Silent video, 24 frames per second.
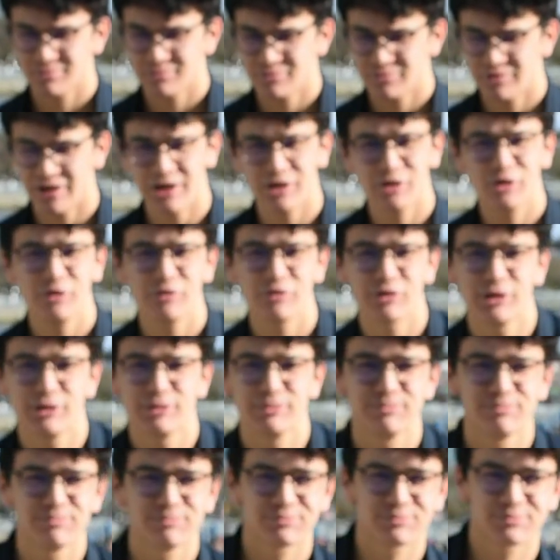Vancouver,
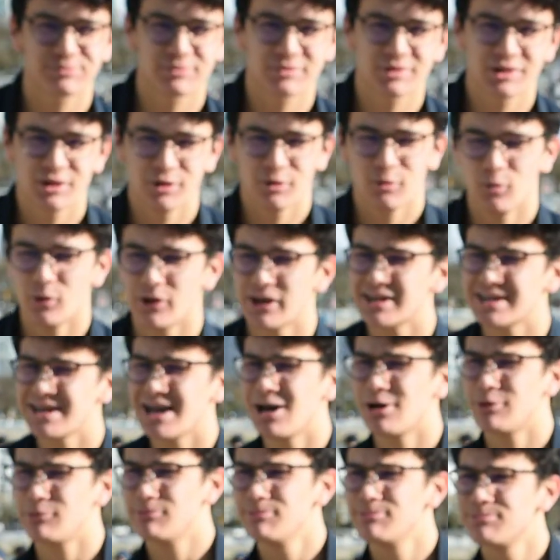what a
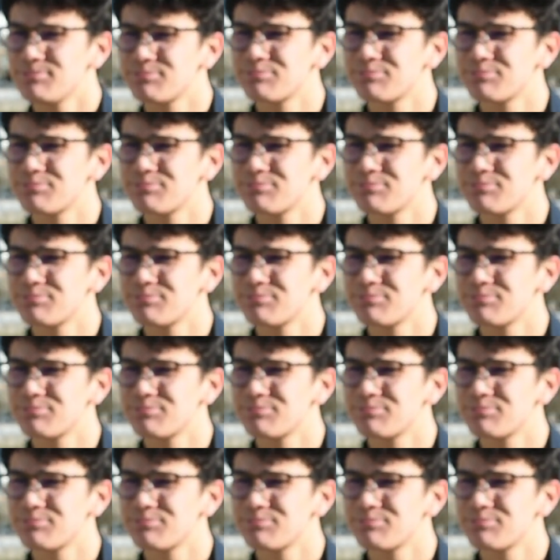town.